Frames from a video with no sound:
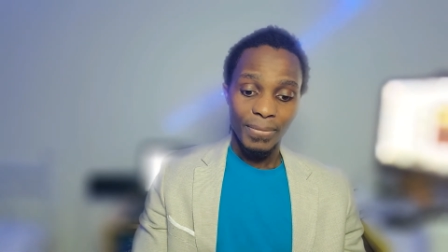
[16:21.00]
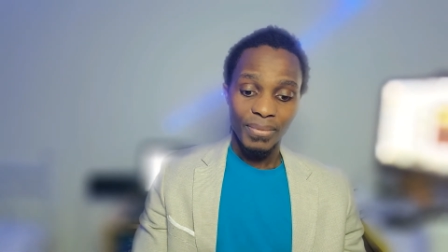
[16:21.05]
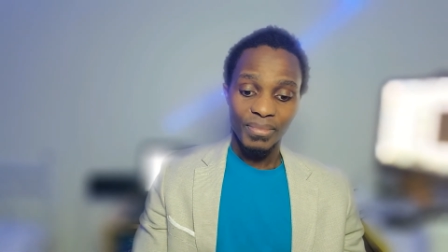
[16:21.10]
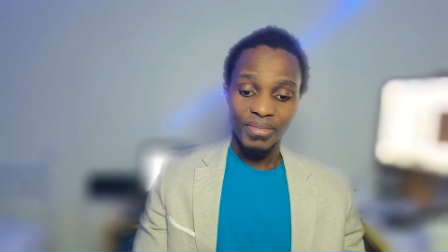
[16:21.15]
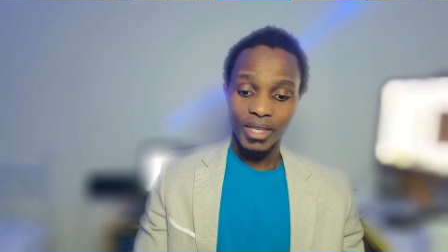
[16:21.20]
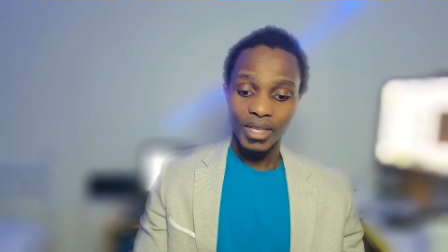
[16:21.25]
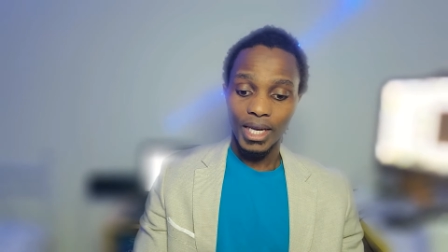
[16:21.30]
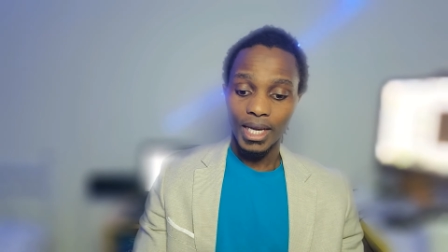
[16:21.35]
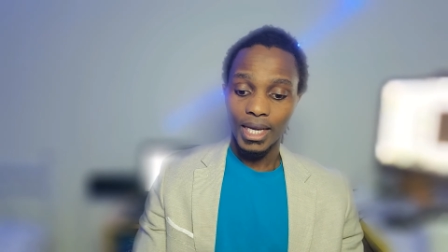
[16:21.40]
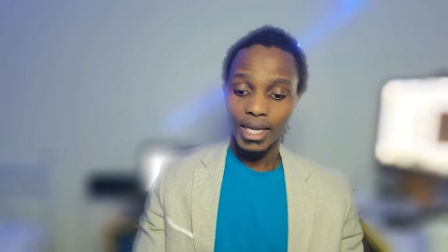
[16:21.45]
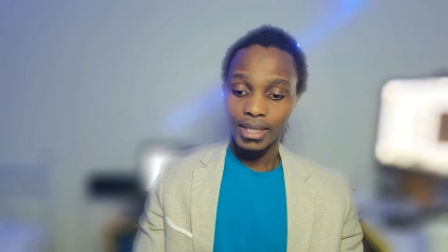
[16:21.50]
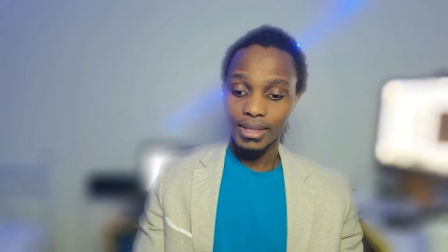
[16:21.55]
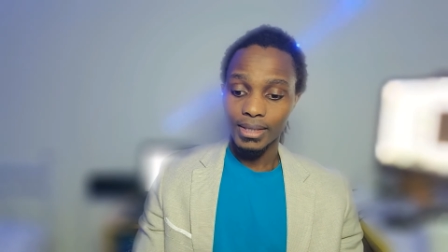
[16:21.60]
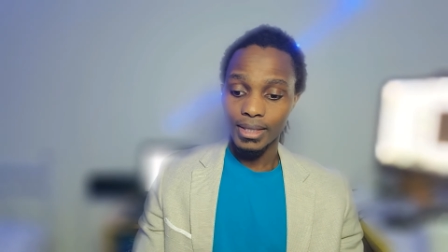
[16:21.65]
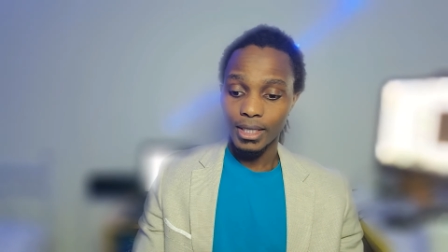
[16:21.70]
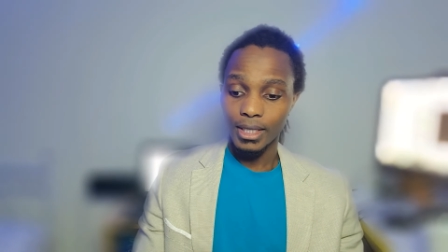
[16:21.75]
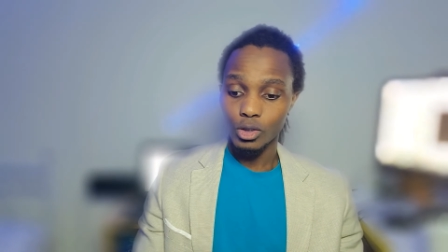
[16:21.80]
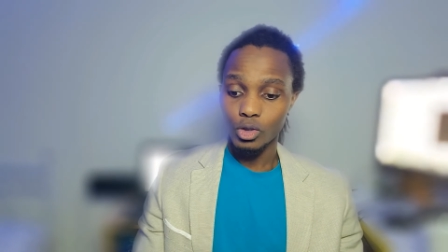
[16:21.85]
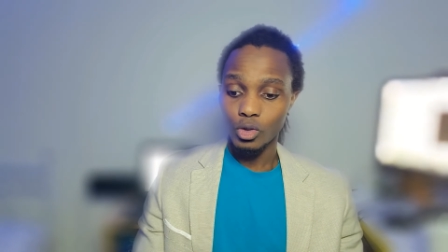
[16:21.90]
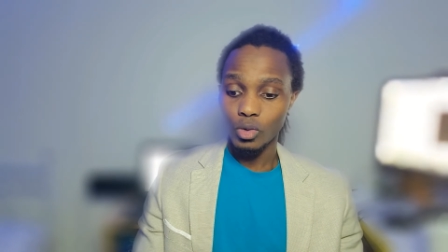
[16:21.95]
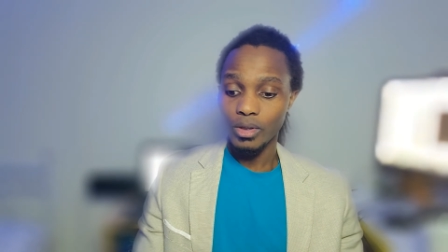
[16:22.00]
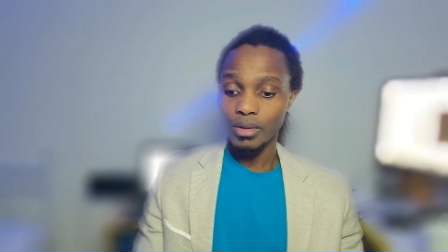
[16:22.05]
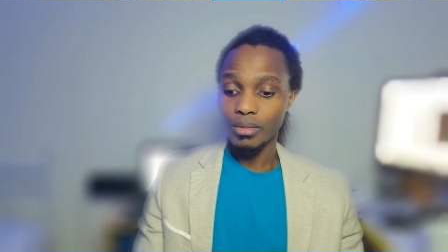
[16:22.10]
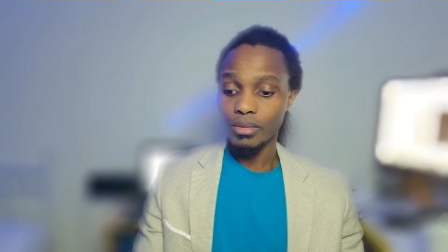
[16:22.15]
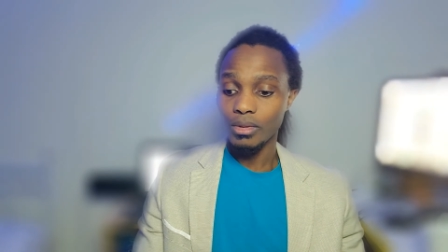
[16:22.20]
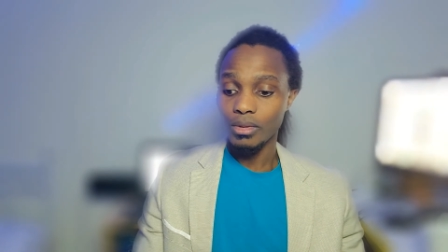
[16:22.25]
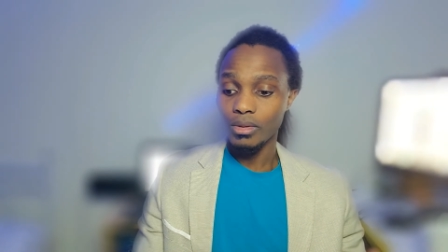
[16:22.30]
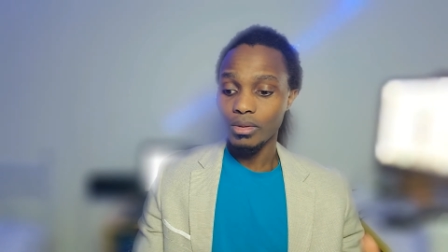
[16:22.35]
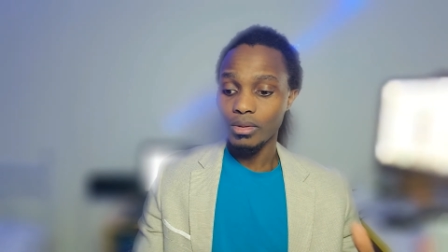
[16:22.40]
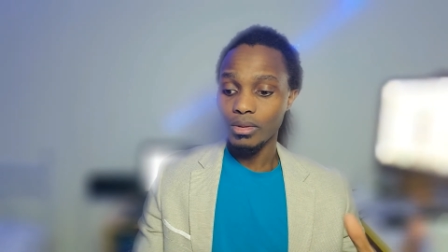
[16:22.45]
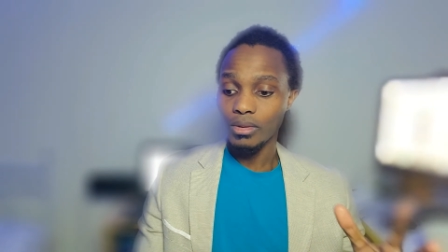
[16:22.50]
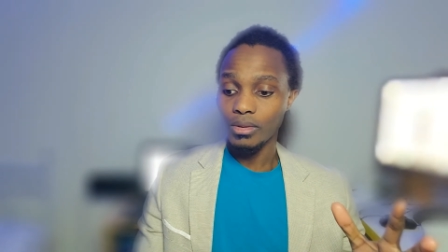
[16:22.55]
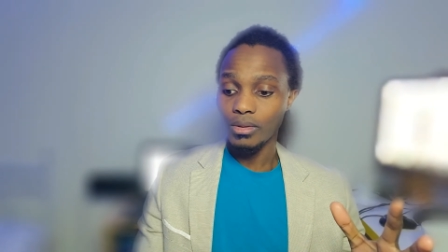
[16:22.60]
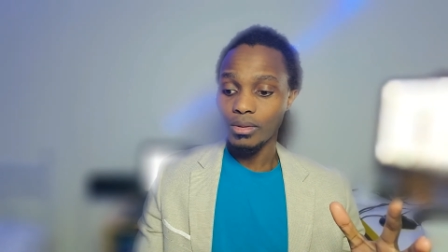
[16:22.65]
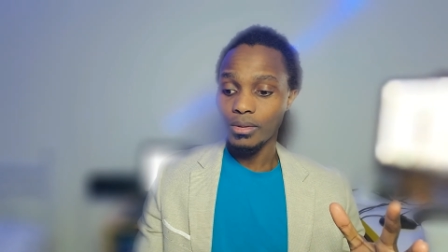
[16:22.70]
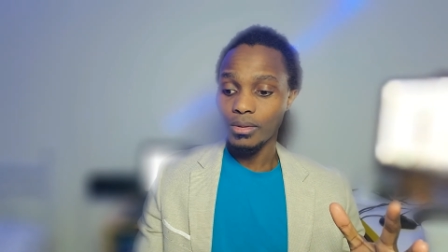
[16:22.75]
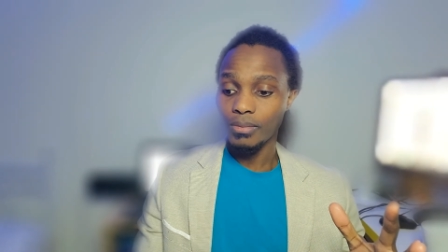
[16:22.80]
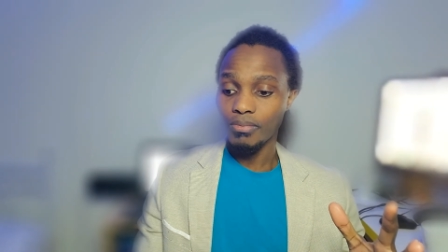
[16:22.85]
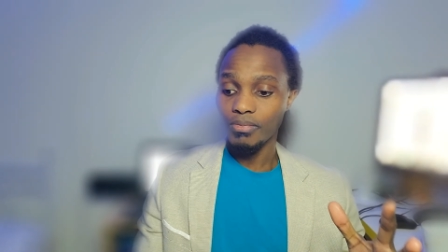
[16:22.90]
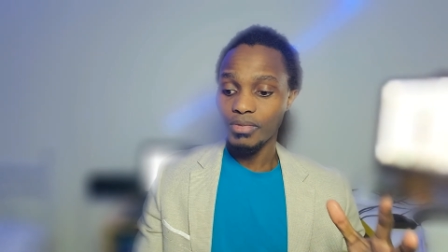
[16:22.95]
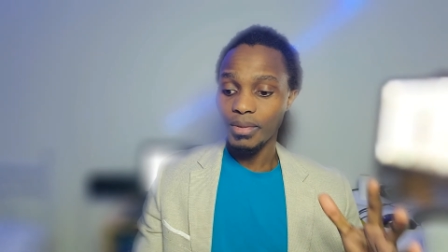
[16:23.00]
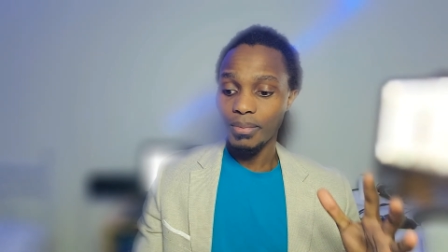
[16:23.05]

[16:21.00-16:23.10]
And so the